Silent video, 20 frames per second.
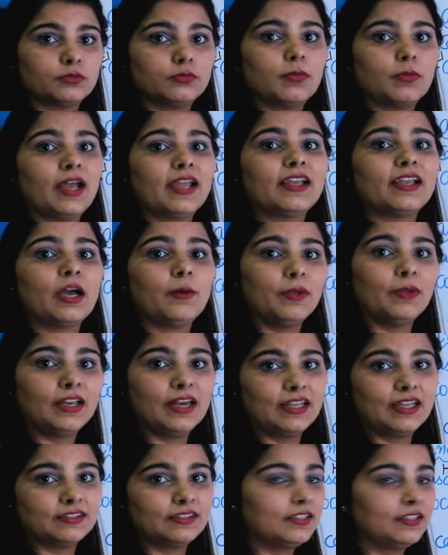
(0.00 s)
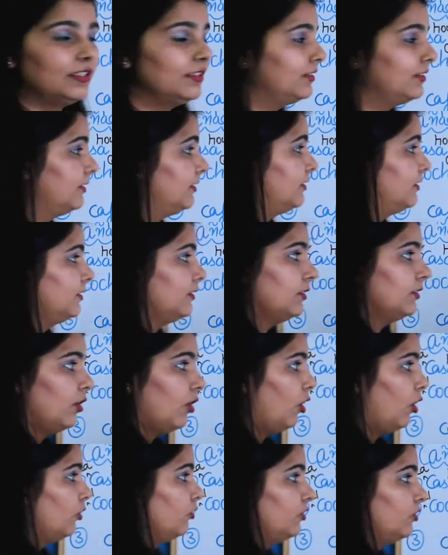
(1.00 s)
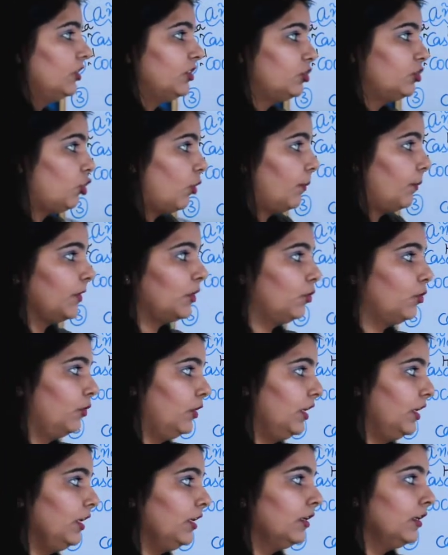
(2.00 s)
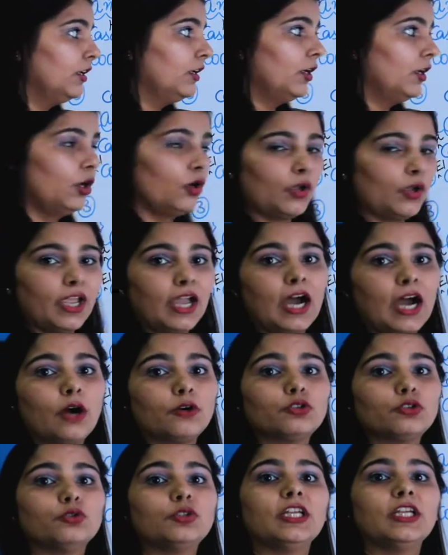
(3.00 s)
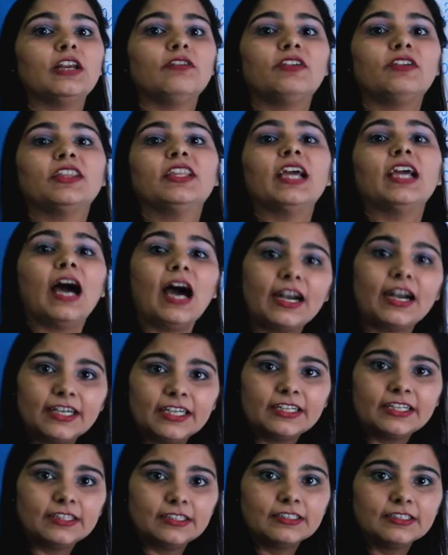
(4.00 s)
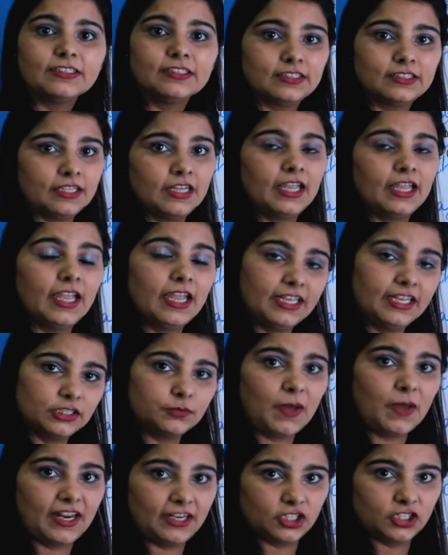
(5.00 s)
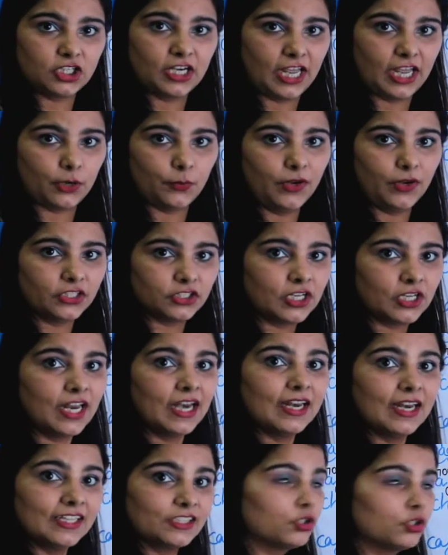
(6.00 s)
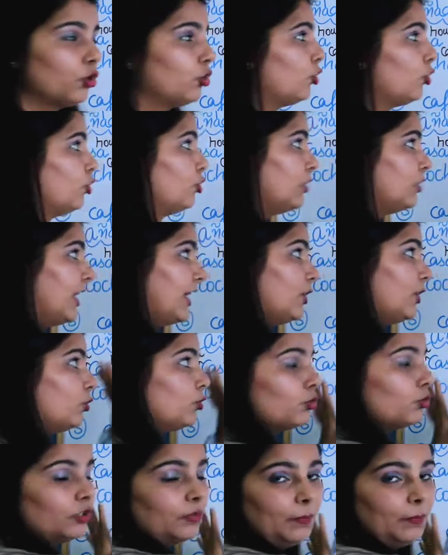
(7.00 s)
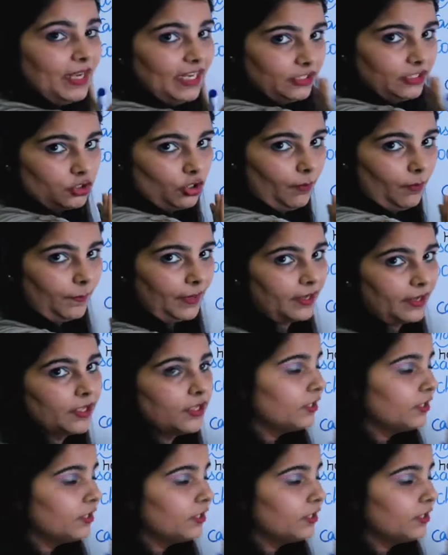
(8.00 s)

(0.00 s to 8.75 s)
my coming lesson is on this topic only. Okay, how to deal with the articles in Spanish language. Let's get on to the main topic.